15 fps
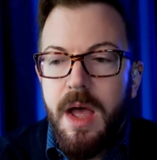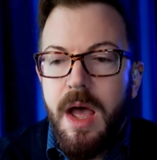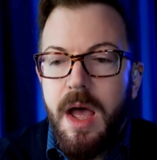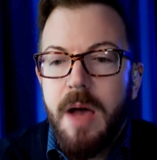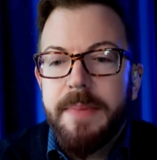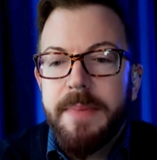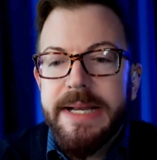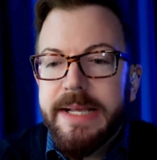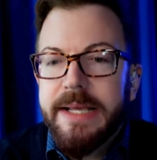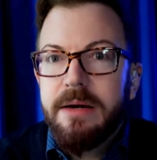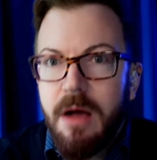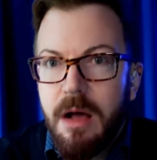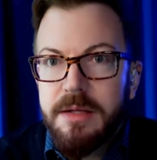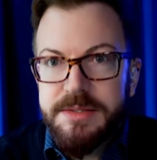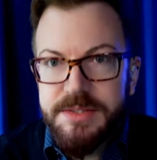But it can
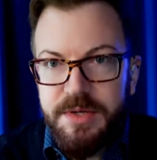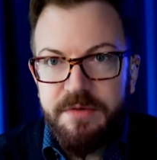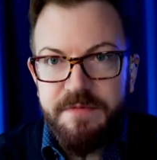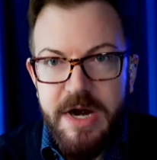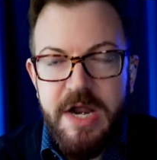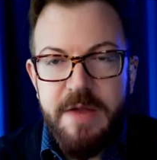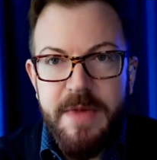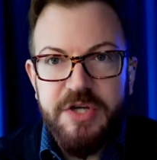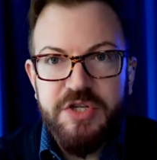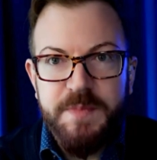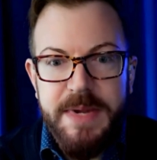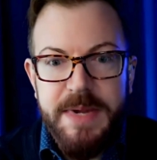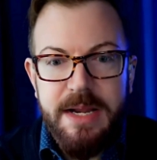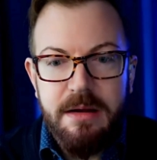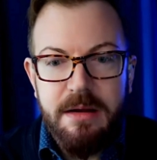also very much
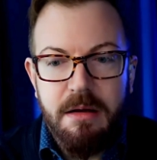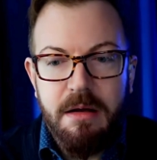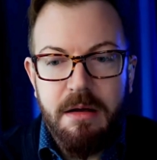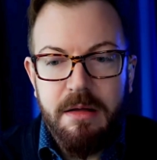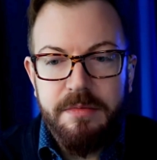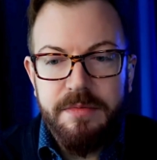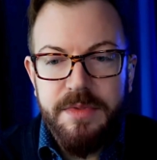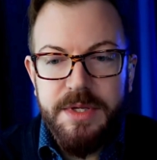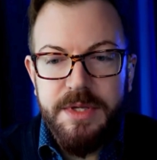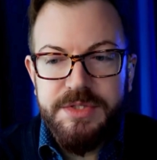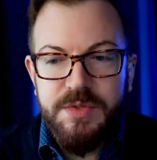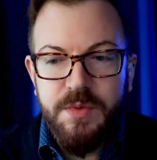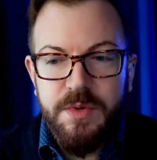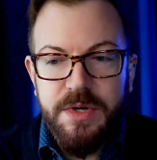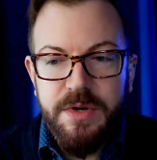be on the
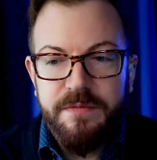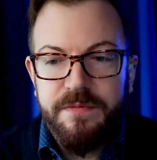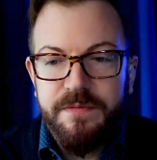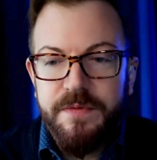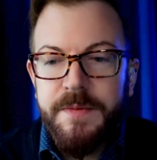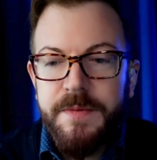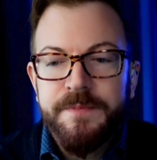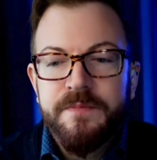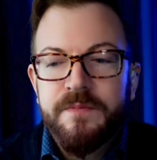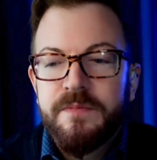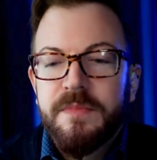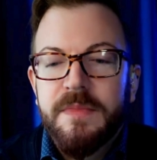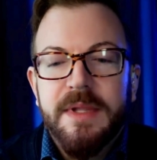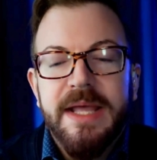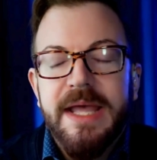sort of
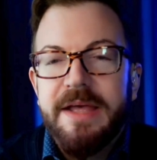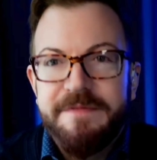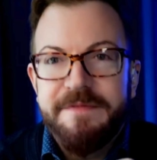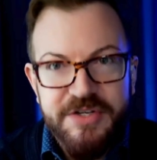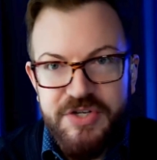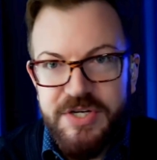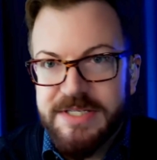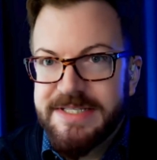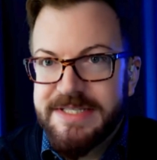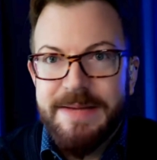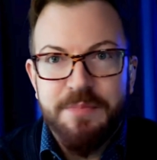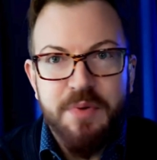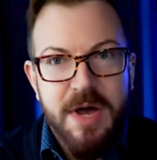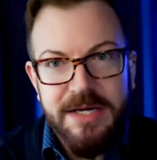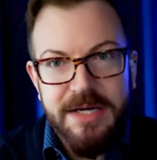
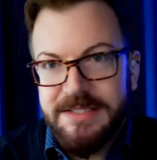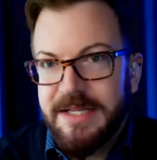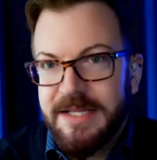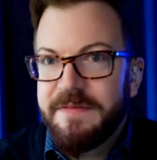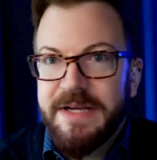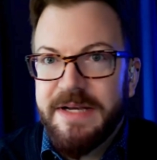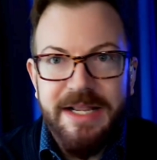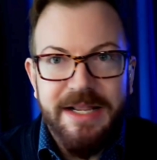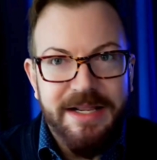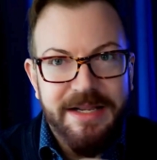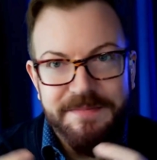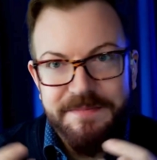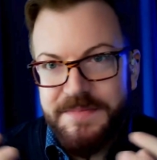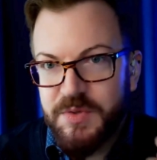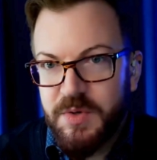efficiency,
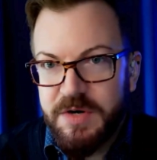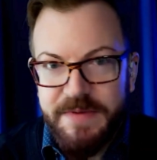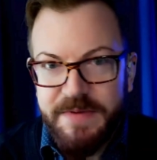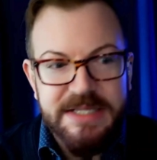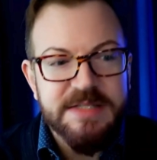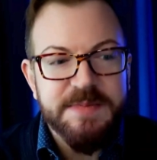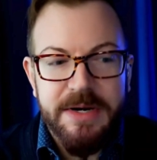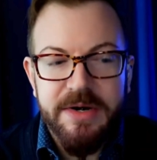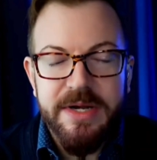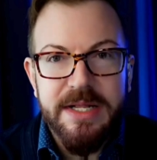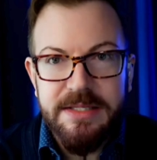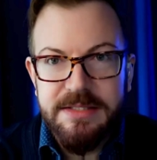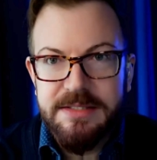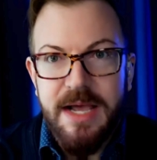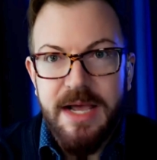productivity sort of
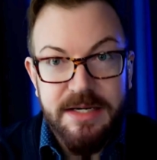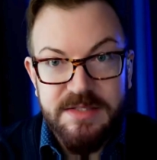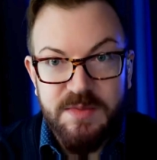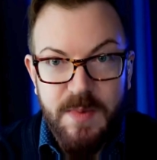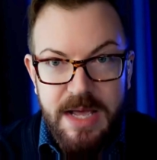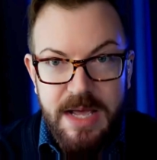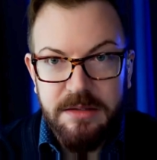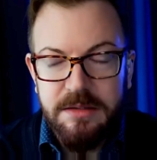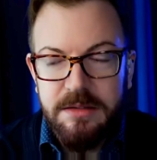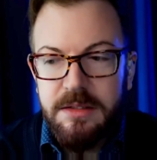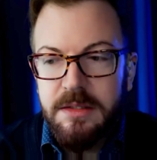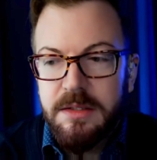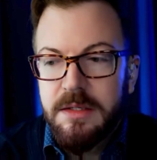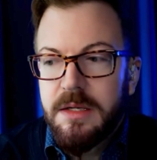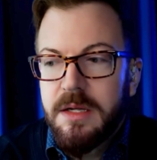experience side as well.
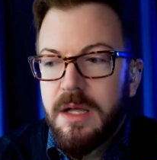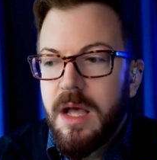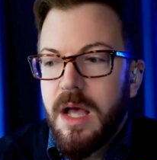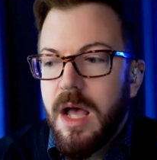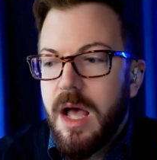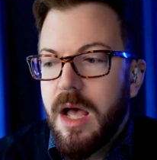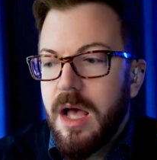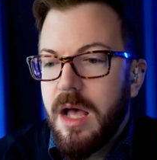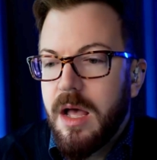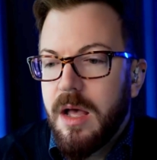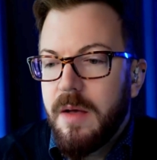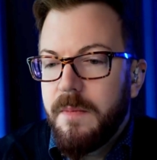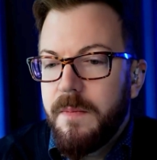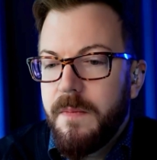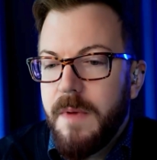
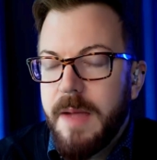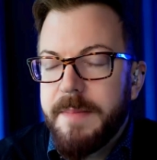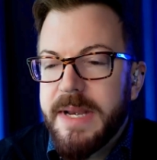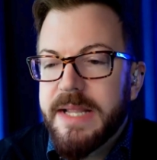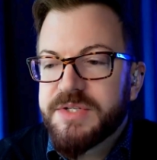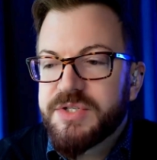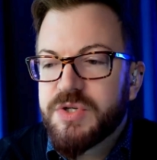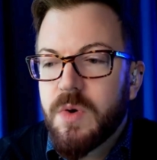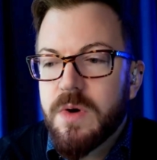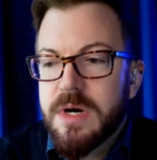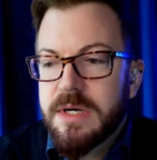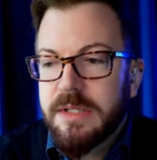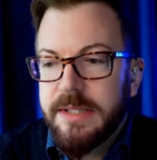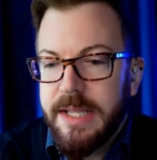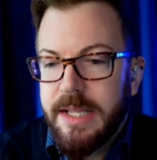I mean,
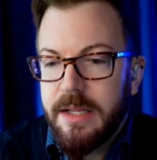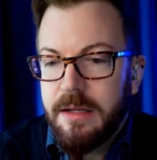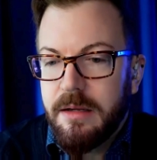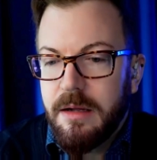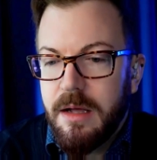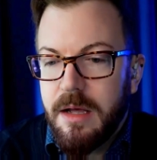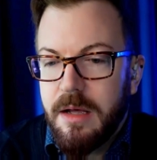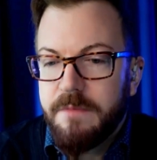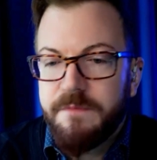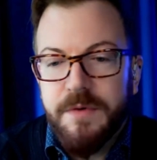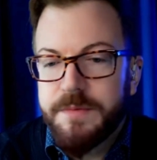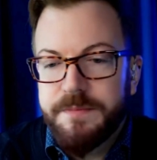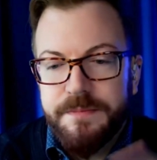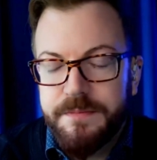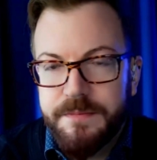historically,
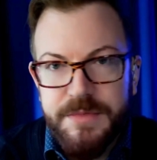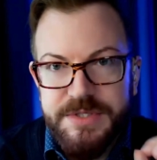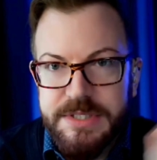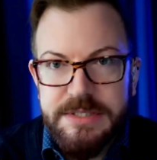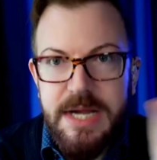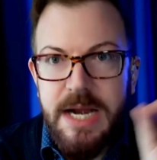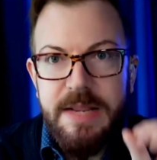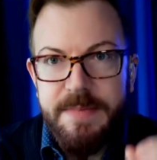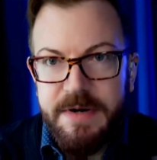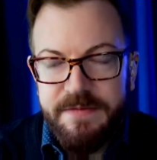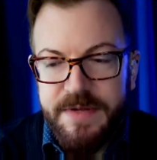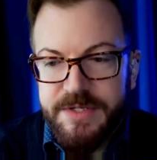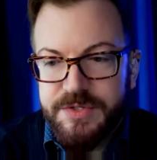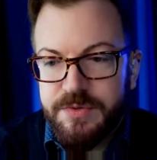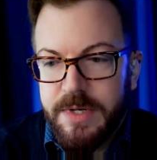for just a tiny bit
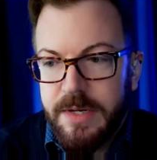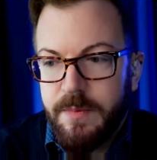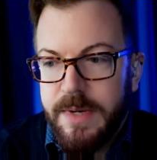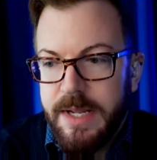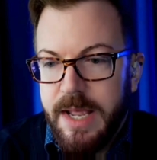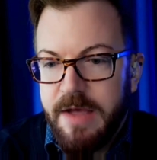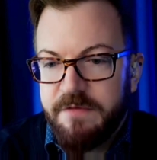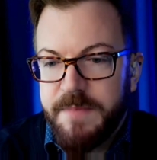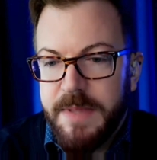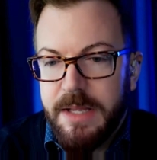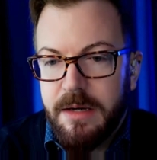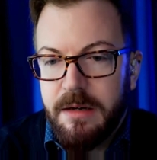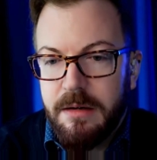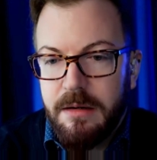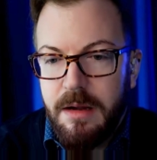of history, we have
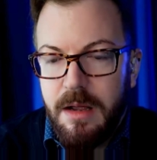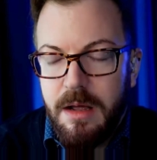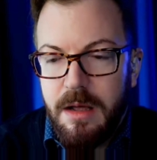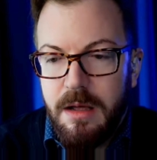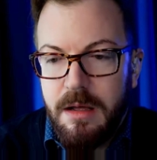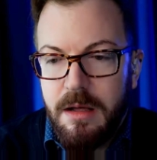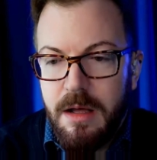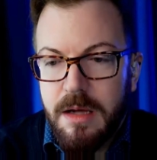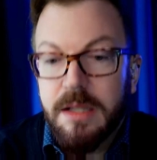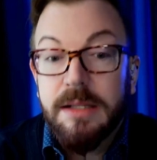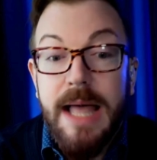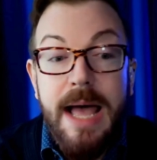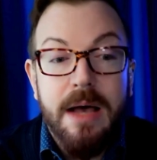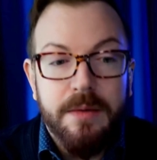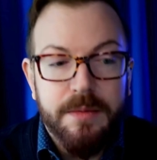been a
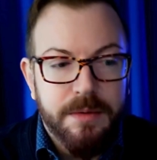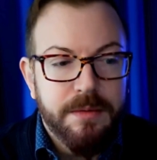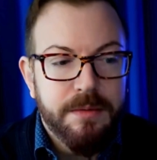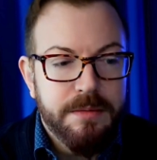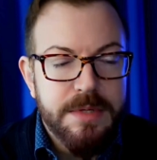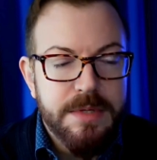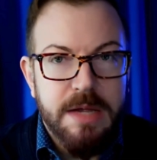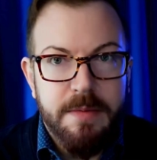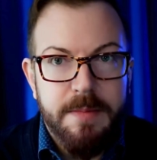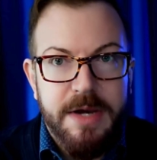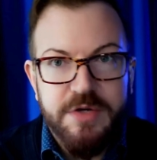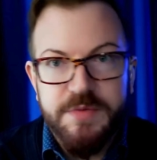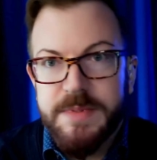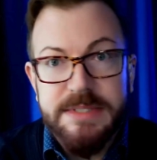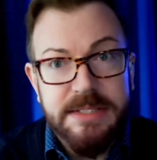cloud document
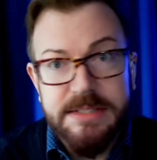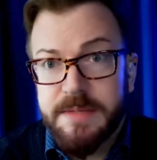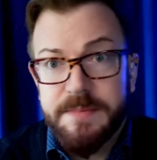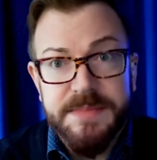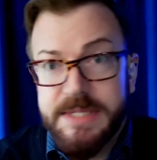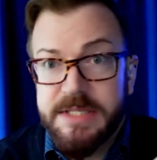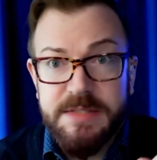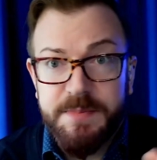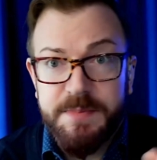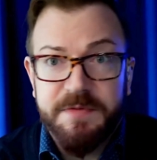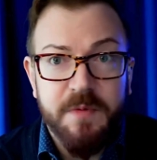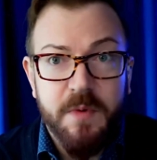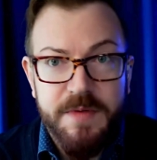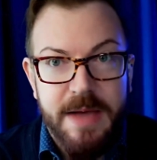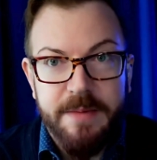management system since
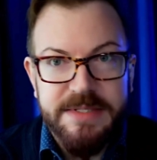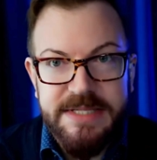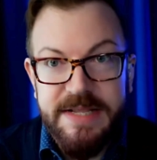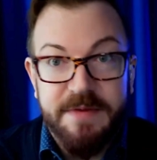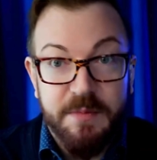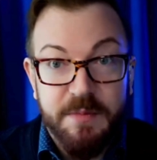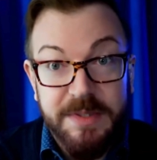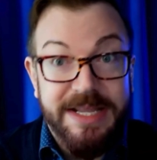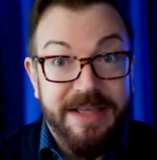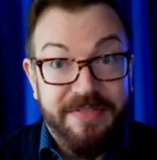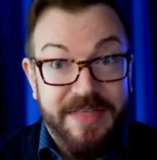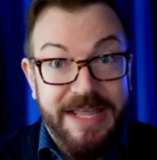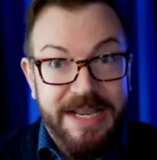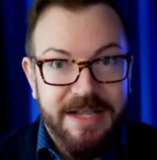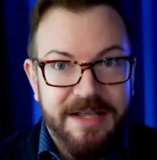before that was even really a
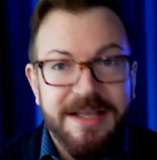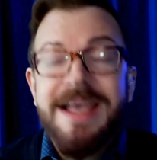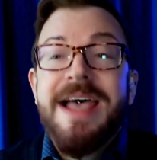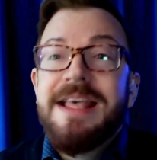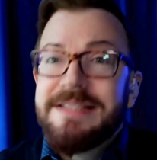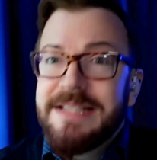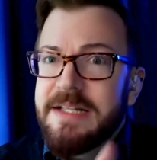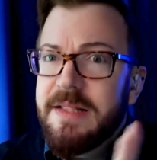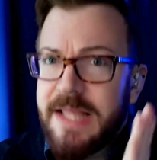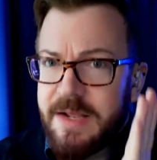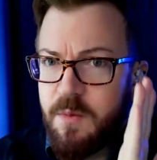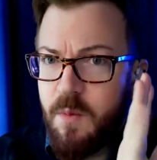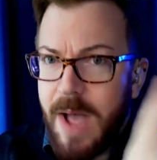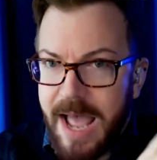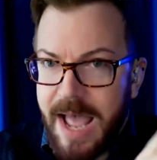thing. So,
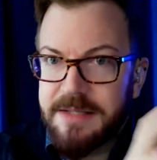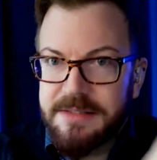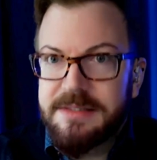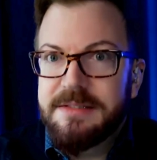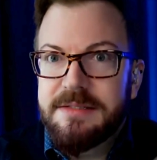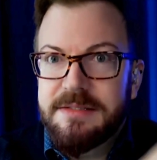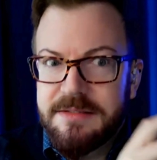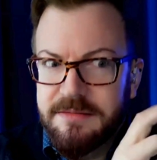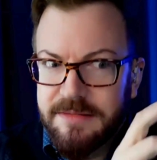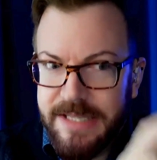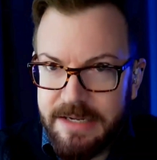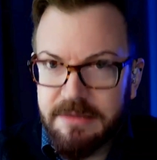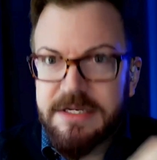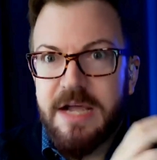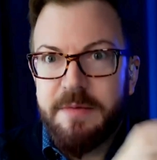like, as
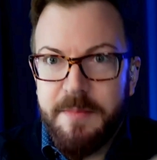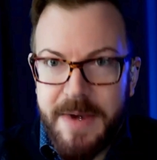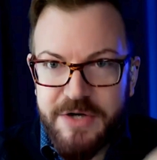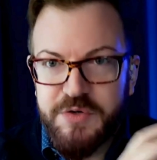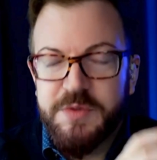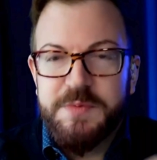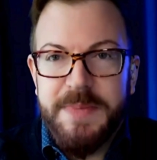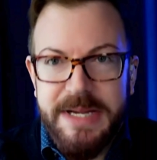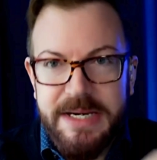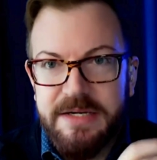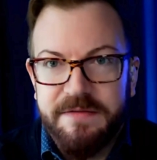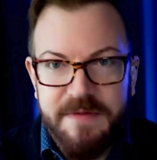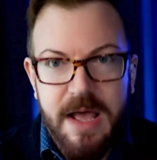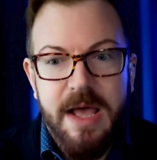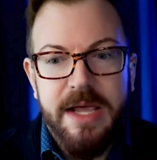legal document management was being
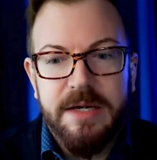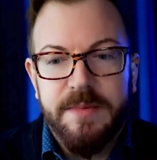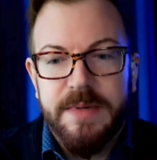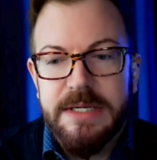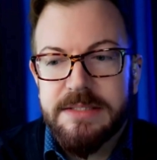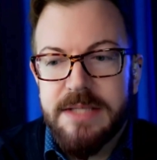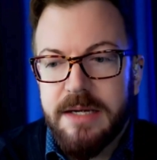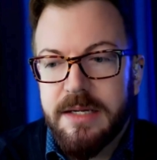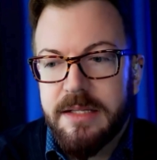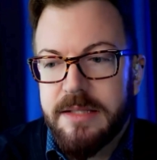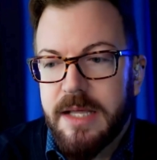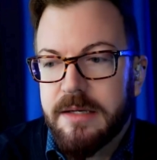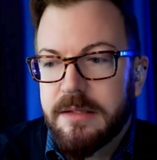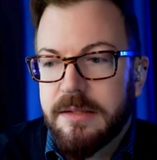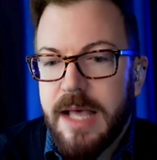defined, we decided
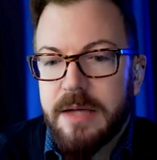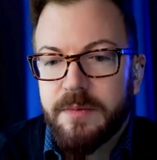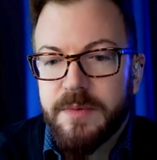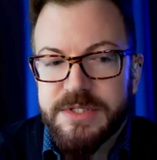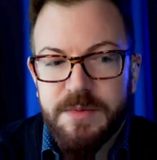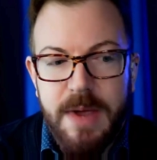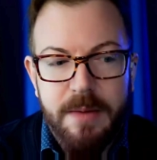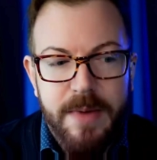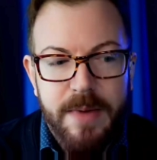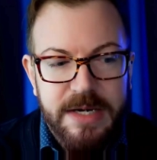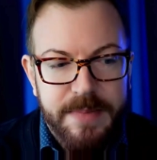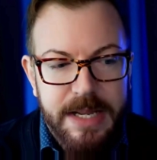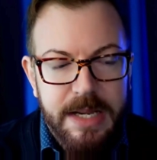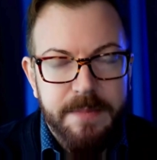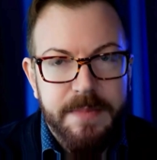that cloud was the right way
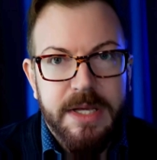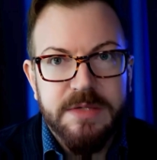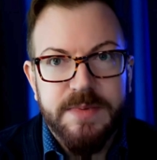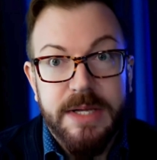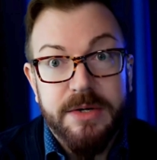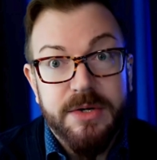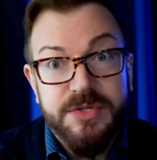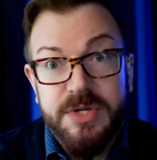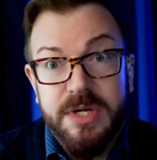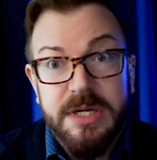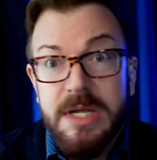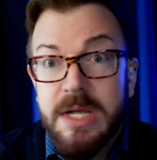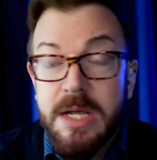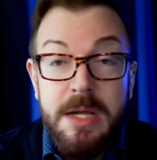to be because we understood